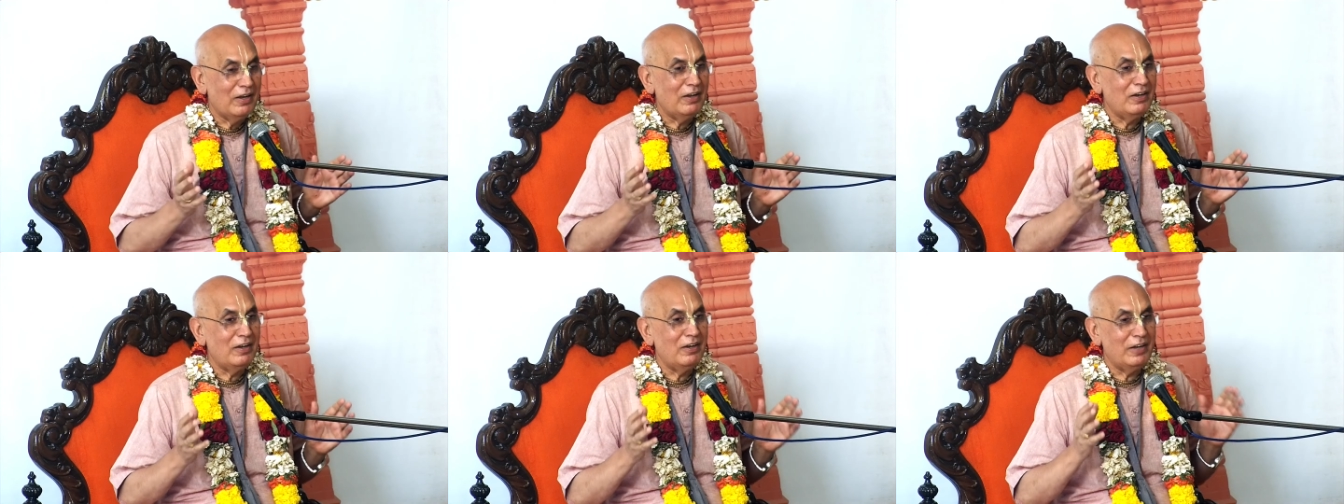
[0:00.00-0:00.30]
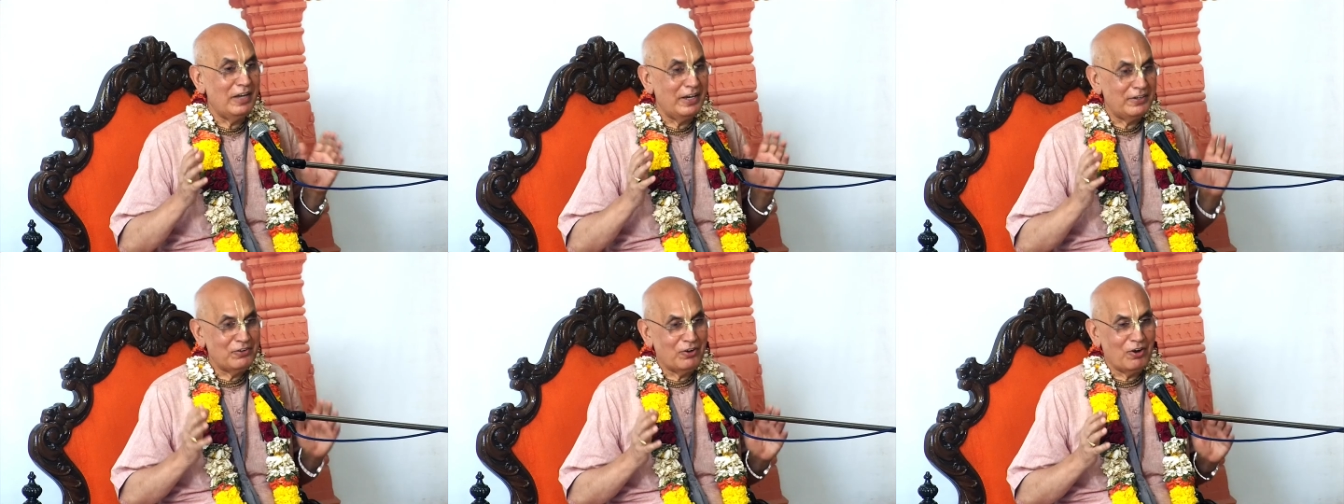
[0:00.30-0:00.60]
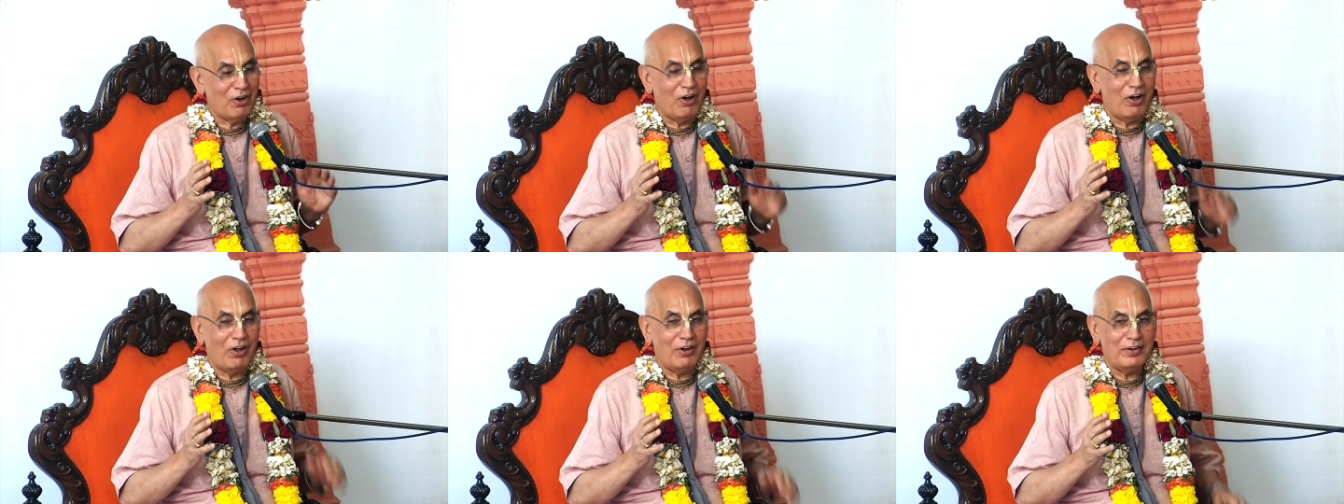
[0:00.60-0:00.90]
Later
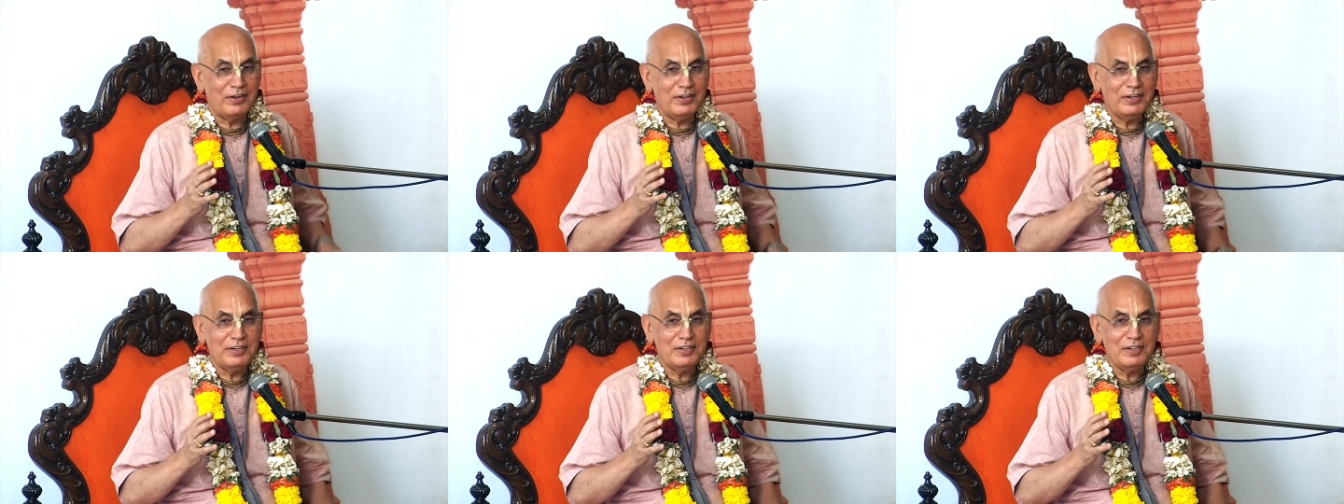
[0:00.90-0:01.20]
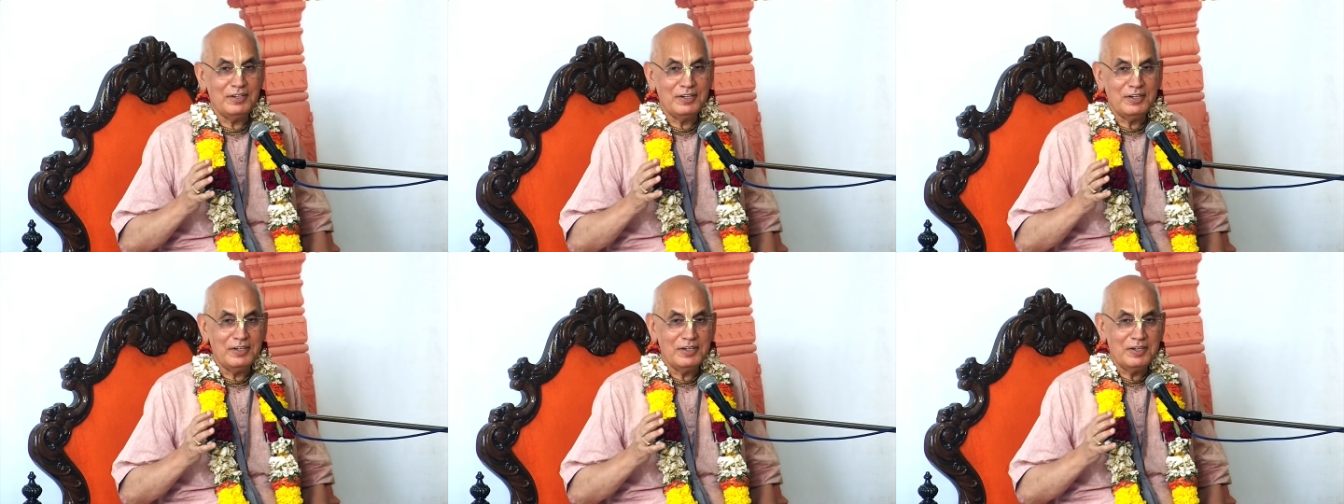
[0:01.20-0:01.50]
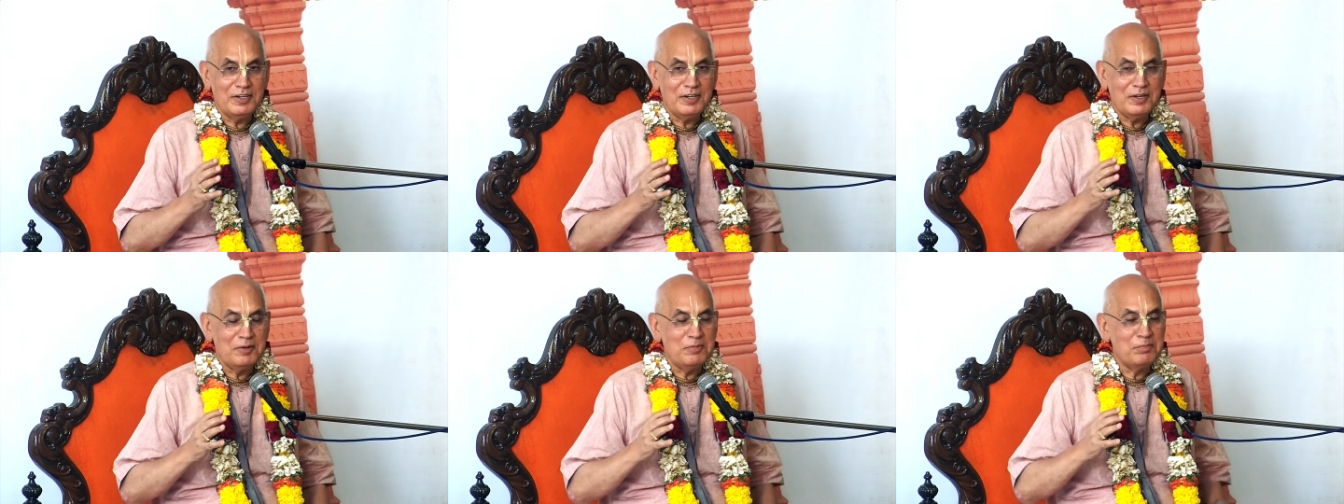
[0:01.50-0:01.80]
on,
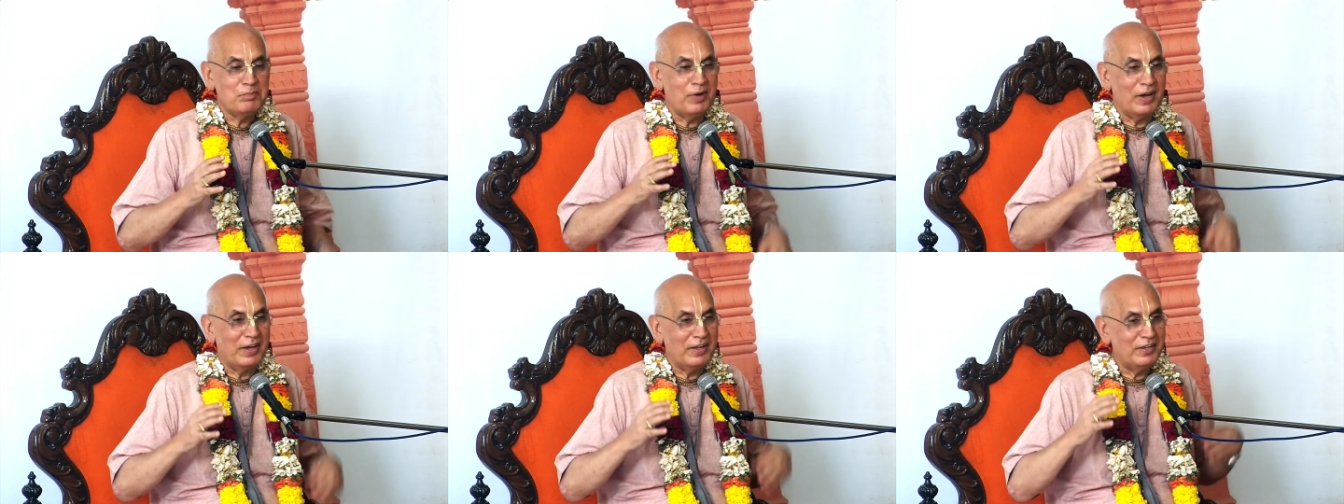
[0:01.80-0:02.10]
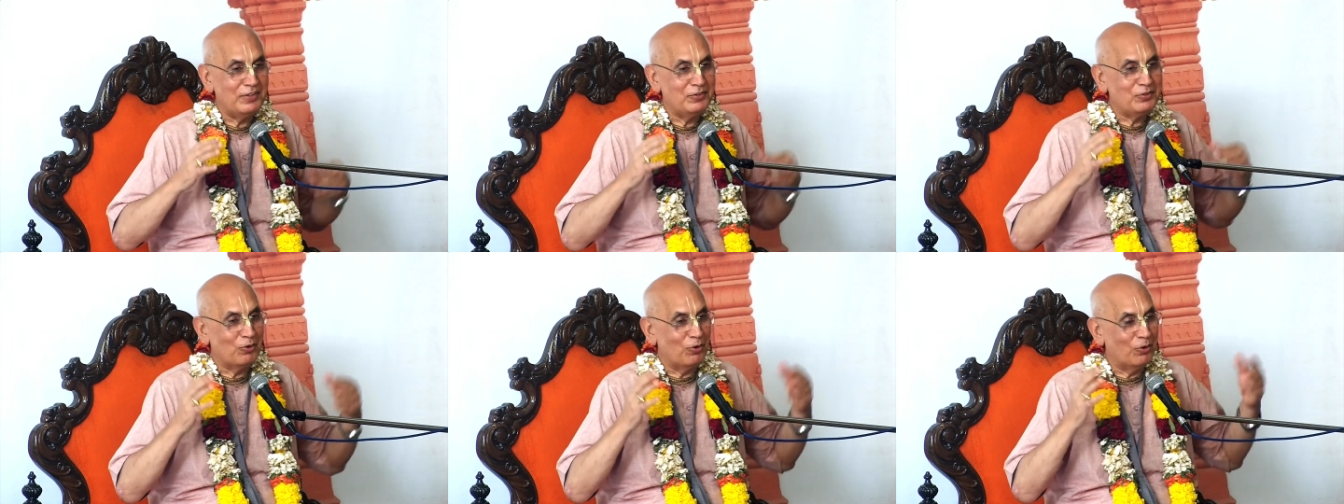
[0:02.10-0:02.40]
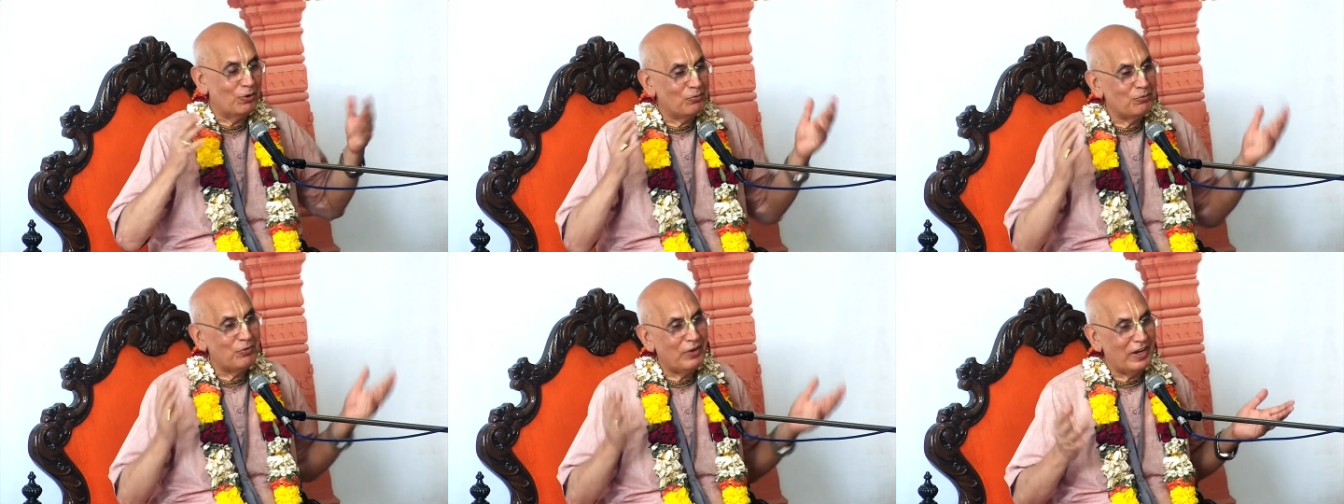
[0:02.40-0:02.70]
by his
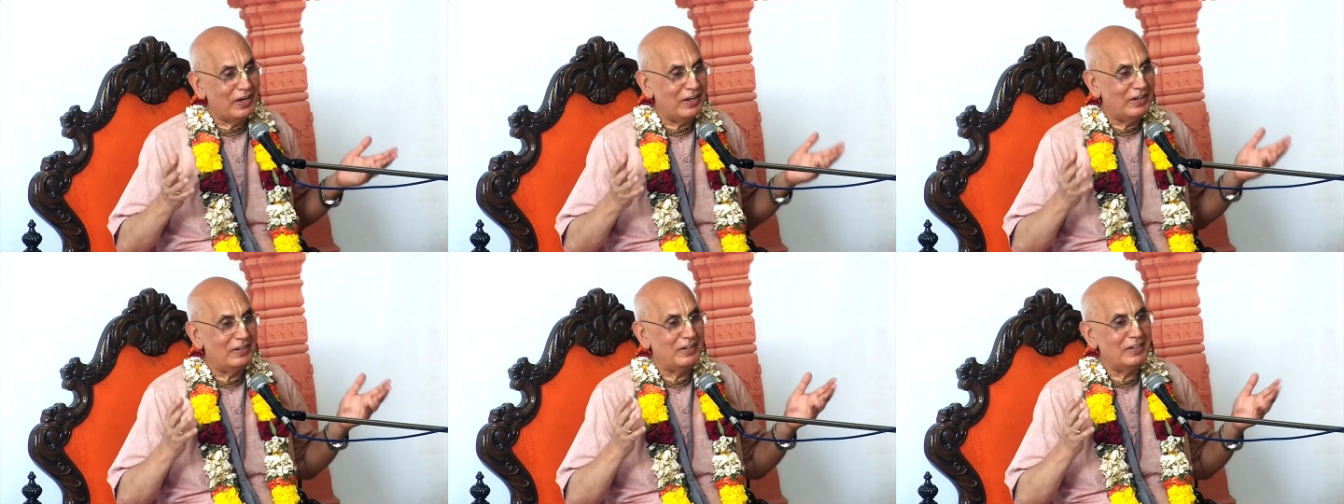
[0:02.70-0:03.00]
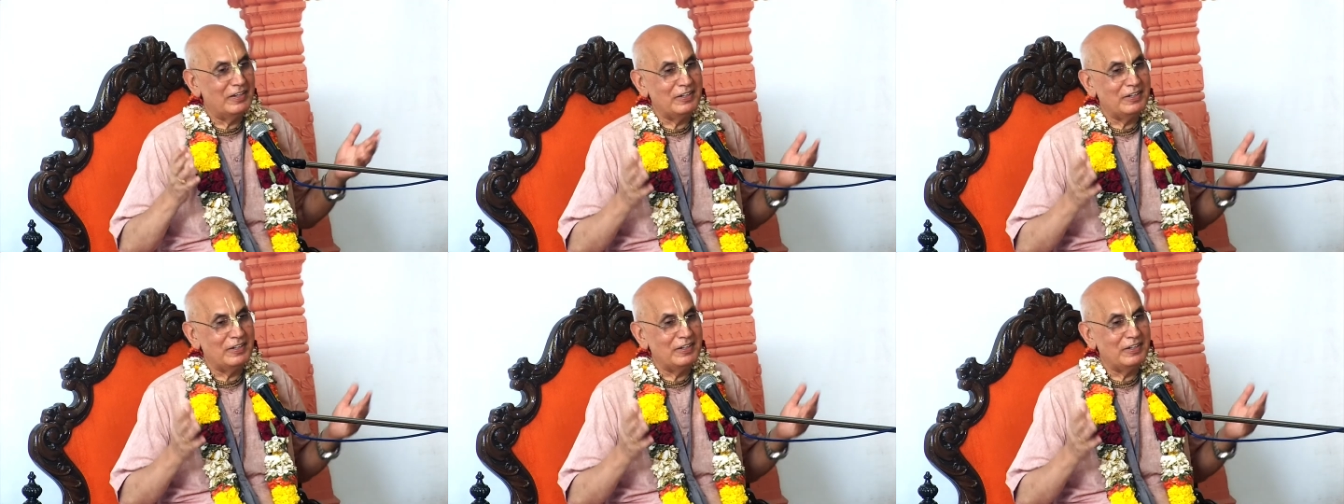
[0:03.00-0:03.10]
own will,